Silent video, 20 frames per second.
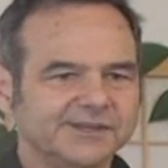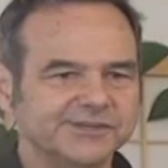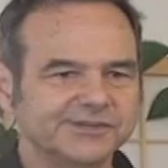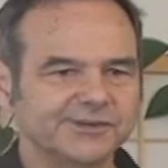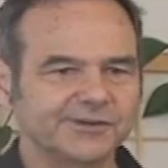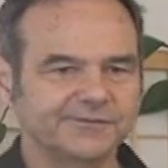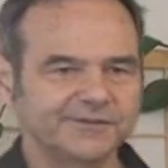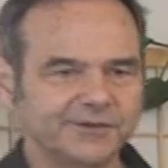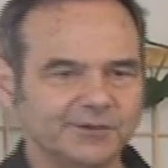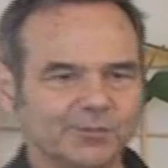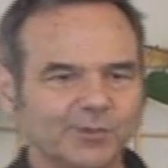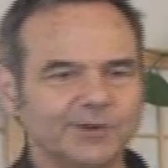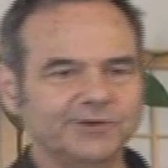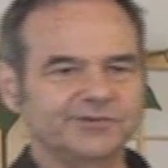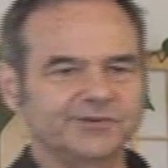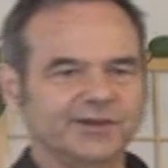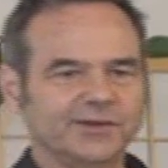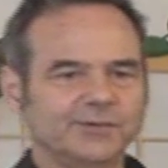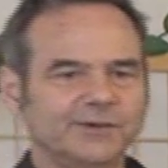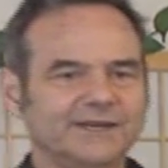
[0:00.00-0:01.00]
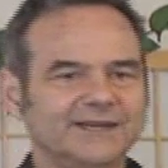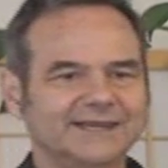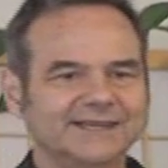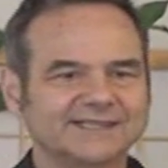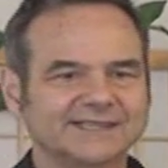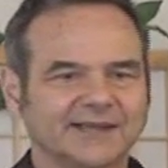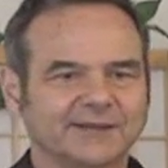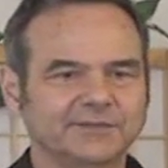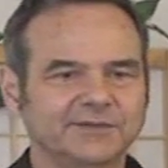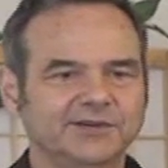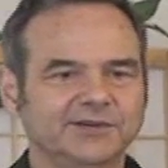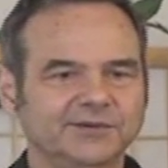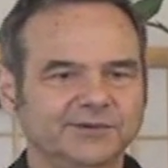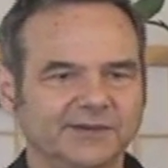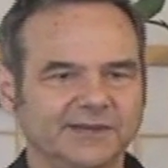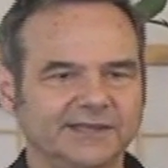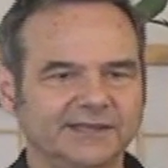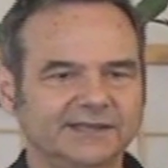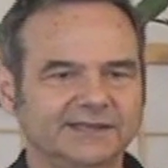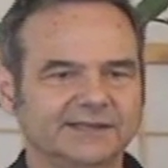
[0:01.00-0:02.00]
So if you're wondering what it is I'm
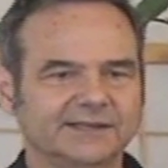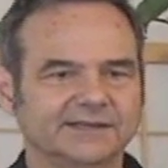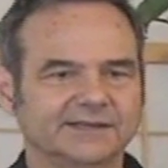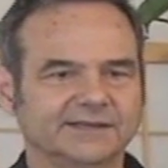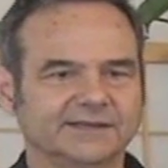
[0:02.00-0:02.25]
doing,